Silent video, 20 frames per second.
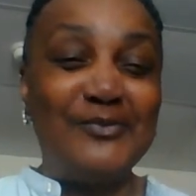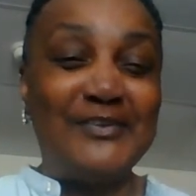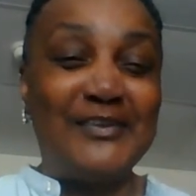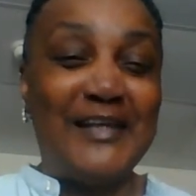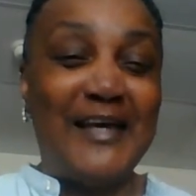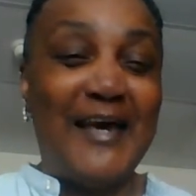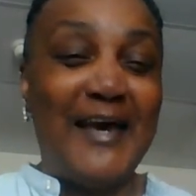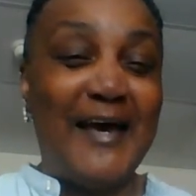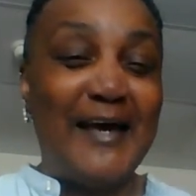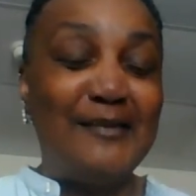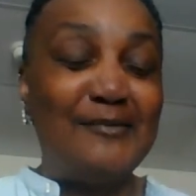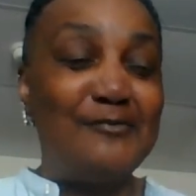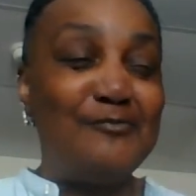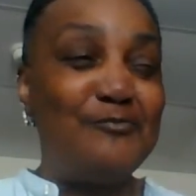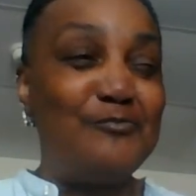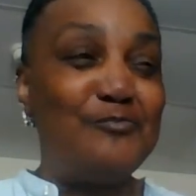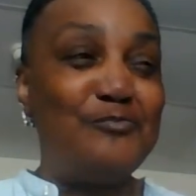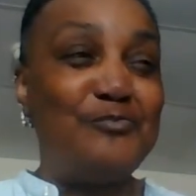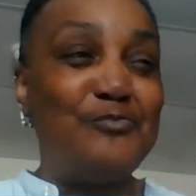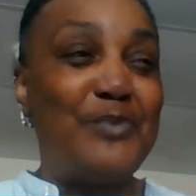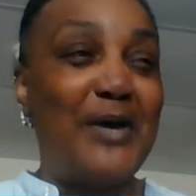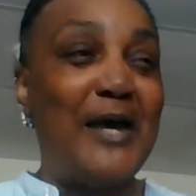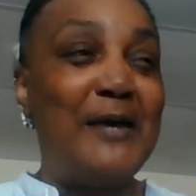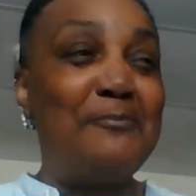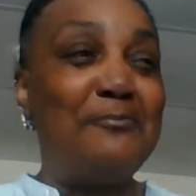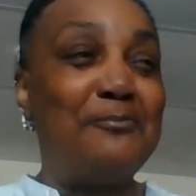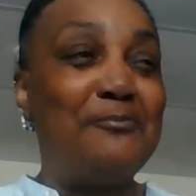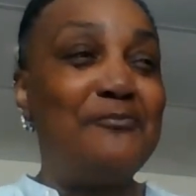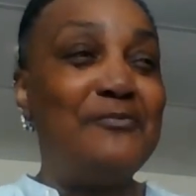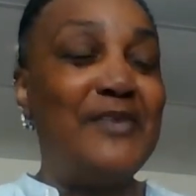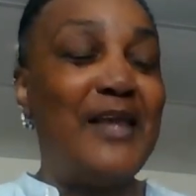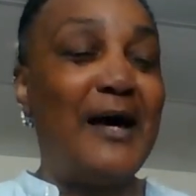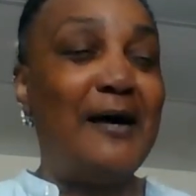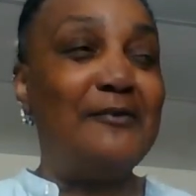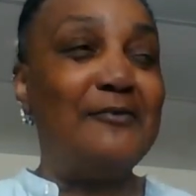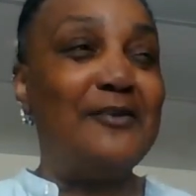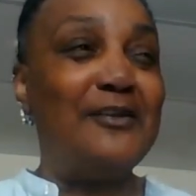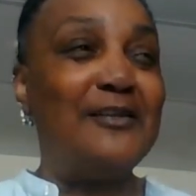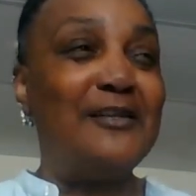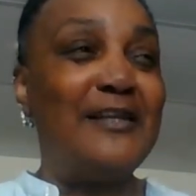They had paper, not,
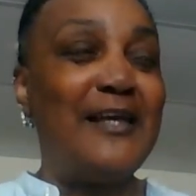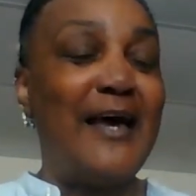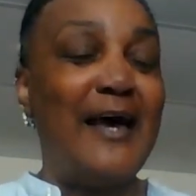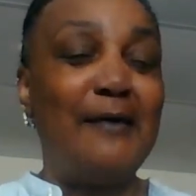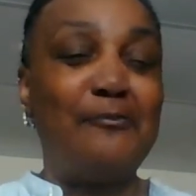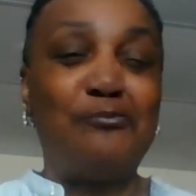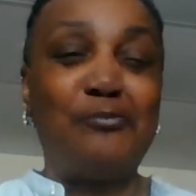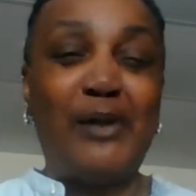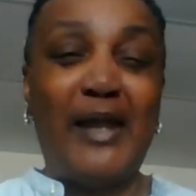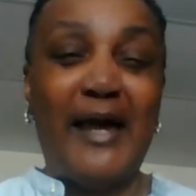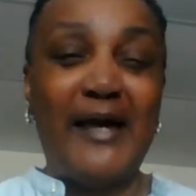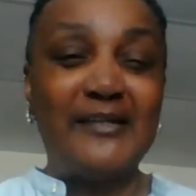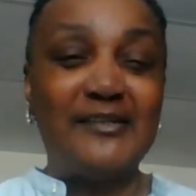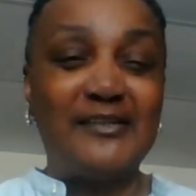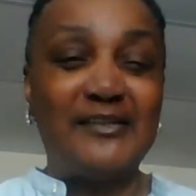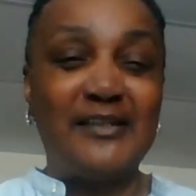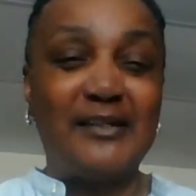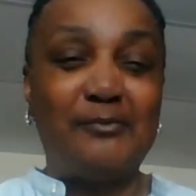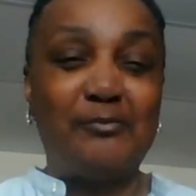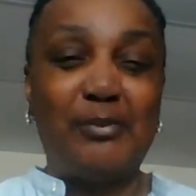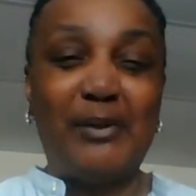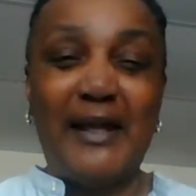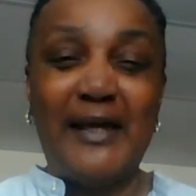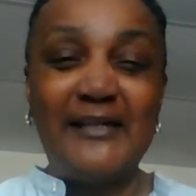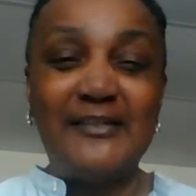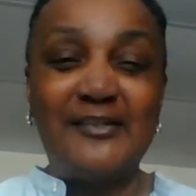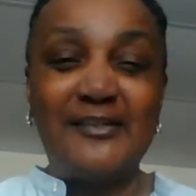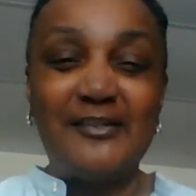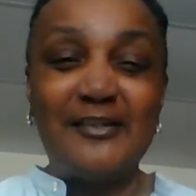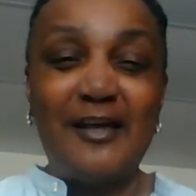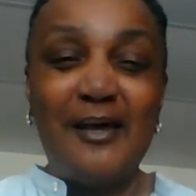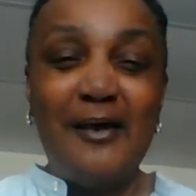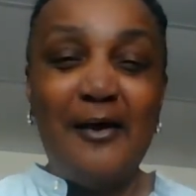they had plastic plates